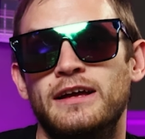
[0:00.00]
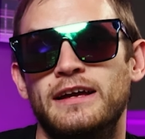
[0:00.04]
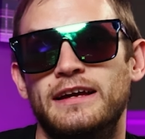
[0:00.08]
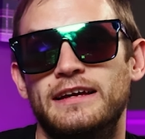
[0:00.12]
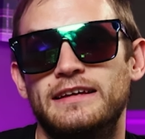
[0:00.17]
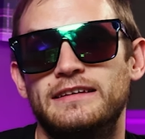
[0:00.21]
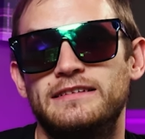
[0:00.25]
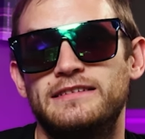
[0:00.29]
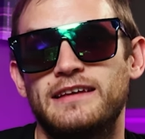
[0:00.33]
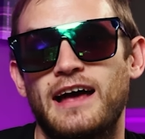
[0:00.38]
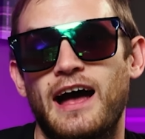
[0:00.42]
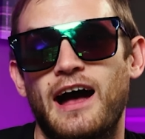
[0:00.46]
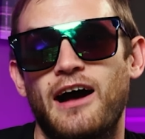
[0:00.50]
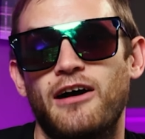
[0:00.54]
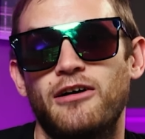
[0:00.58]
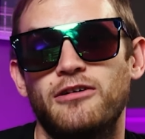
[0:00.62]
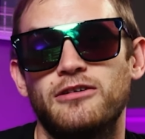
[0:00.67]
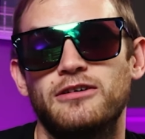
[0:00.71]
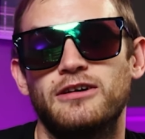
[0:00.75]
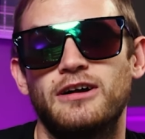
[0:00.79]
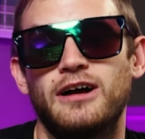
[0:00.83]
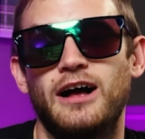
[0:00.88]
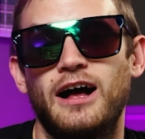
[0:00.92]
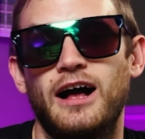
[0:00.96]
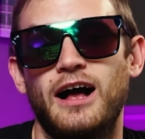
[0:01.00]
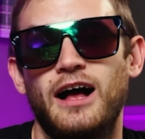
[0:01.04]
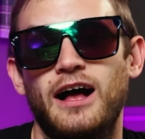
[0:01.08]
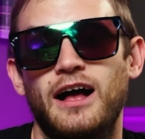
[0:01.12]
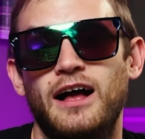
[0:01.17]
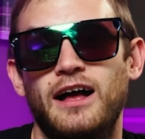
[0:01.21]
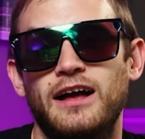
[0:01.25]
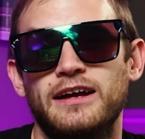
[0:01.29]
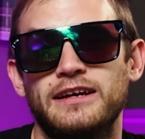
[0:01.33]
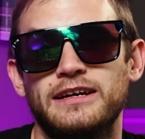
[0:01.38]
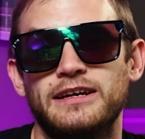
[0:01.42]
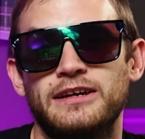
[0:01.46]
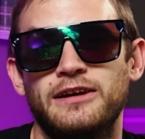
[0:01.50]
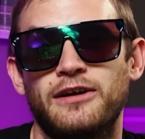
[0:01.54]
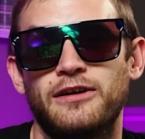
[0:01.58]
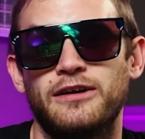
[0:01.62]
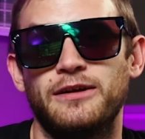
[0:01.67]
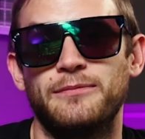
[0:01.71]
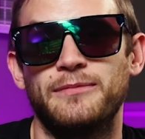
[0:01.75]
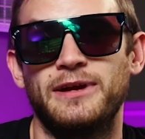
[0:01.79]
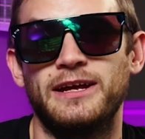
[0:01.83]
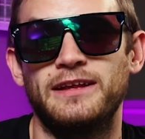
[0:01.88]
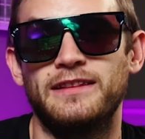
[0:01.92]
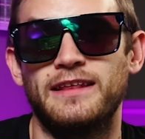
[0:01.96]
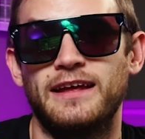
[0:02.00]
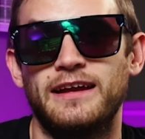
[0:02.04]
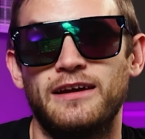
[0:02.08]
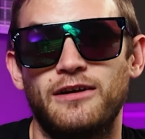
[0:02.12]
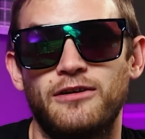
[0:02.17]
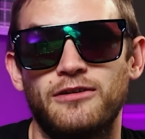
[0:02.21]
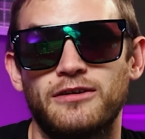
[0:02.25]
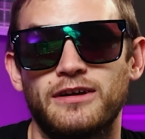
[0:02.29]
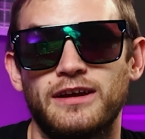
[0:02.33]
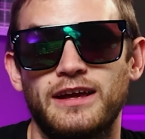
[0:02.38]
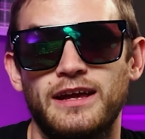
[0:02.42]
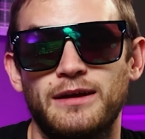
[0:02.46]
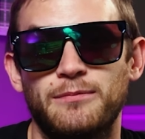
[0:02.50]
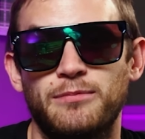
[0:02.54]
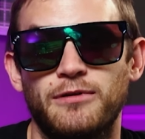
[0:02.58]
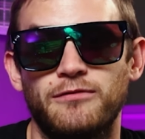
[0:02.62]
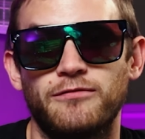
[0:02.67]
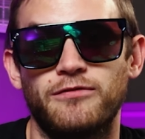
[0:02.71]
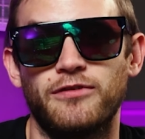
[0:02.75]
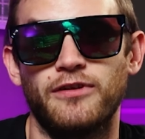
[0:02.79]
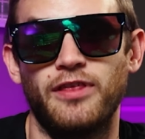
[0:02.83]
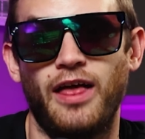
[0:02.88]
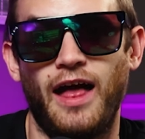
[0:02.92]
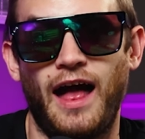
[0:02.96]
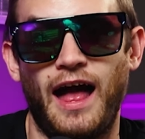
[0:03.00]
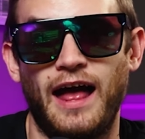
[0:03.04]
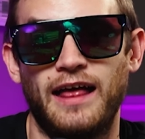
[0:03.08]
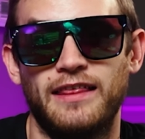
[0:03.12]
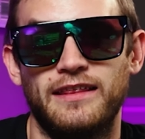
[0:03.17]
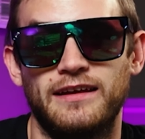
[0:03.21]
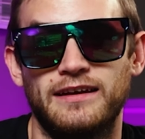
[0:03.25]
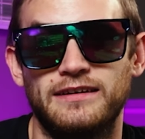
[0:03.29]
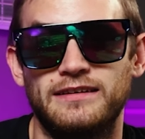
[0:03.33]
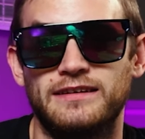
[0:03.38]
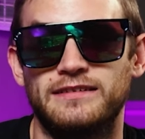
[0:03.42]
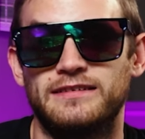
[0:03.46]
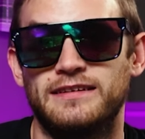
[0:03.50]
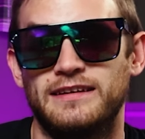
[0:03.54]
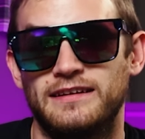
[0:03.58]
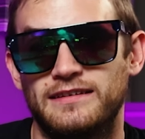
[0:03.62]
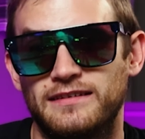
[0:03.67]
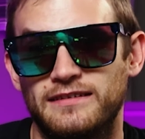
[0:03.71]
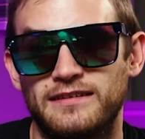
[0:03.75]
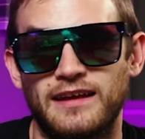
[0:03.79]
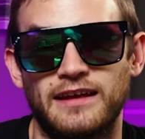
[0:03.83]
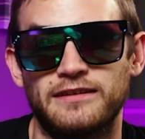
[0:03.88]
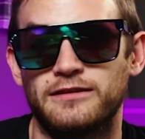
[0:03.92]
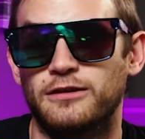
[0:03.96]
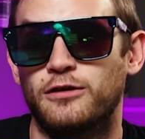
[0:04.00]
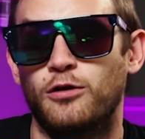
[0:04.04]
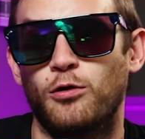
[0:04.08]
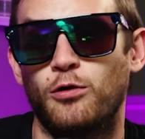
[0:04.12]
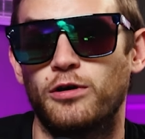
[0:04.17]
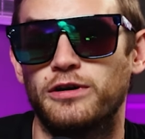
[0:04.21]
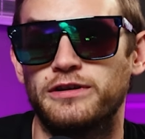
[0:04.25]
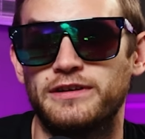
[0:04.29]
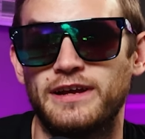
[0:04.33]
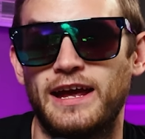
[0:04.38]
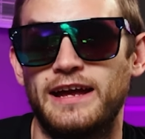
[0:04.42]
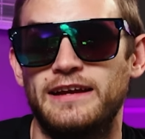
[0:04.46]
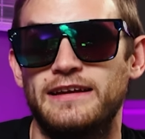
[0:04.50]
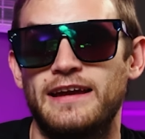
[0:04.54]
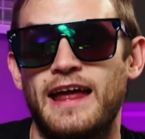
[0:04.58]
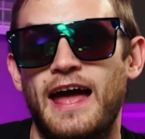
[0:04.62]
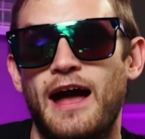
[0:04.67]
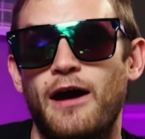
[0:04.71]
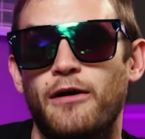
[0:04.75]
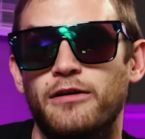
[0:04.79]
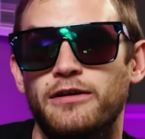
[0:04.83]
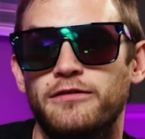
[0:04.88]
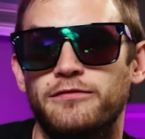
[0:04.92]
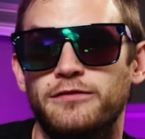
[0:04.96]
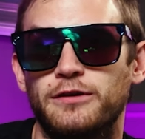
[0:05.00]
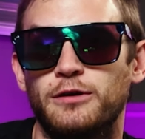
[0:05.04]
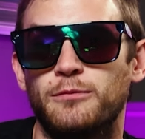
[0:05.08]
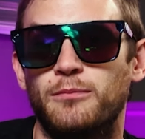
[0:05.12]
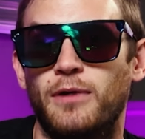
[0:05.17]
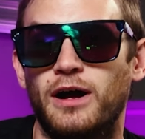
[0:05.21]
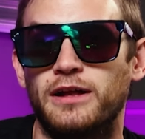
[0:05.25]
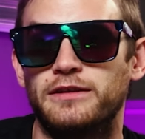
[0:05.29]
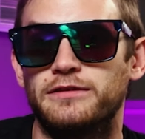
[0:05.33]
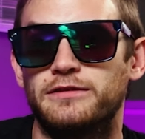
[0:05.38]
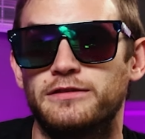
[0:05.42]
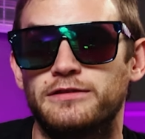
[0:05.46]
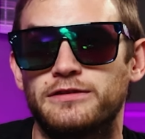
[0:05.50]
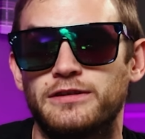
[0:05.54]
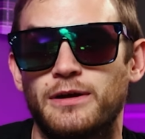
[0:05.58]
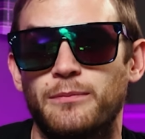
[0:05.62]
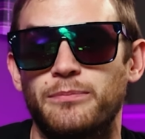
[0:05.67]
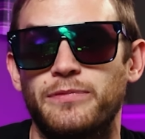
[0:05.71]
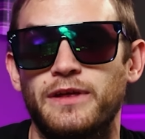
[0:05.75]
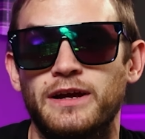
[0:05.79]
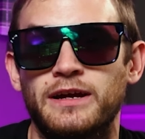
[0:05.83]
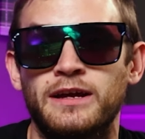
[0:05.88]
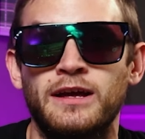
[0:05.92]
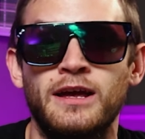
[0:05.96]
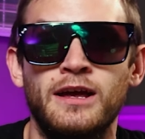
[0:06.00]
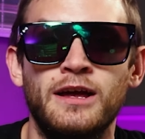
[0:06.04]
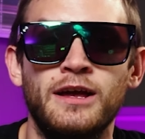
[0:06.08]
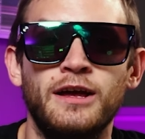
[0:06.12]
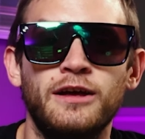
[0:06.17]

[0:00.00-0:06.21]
He's out. Uh, you know what I mean? They don't keep him for that. They just, he just has a court date now in a few months or something.